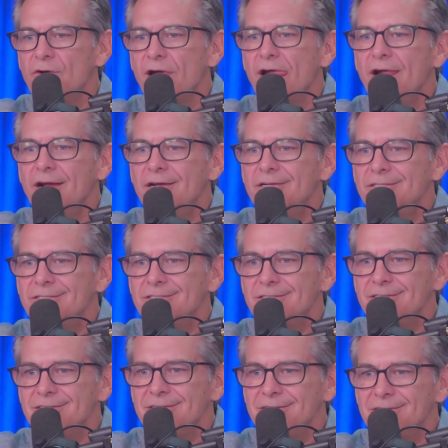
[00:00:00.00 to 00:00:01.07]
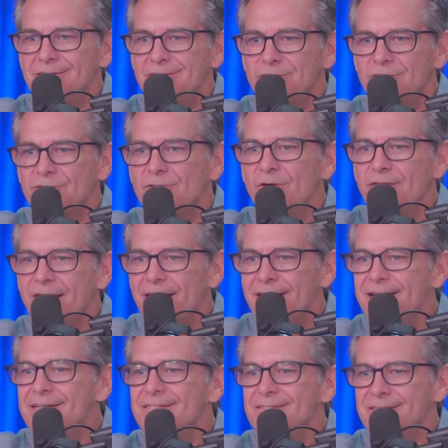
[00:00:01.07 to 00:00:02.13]
Jews are white people. Unless so they're
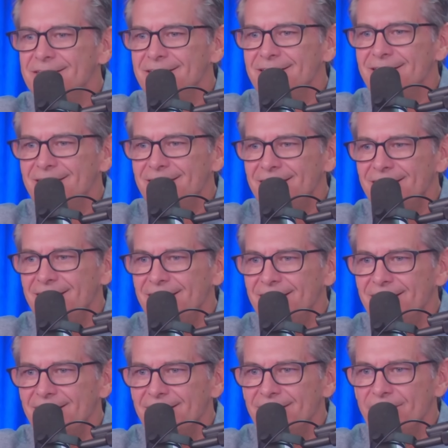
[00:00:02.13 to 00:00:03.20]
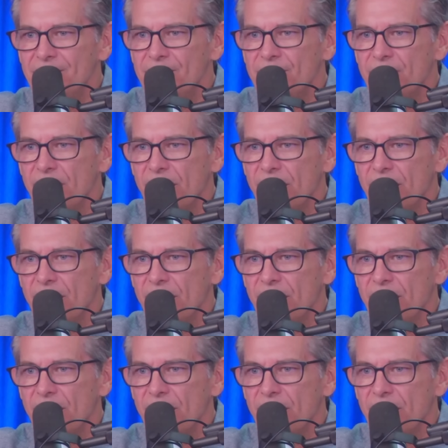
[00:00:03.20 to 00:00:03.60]
in trouble. If you're like, when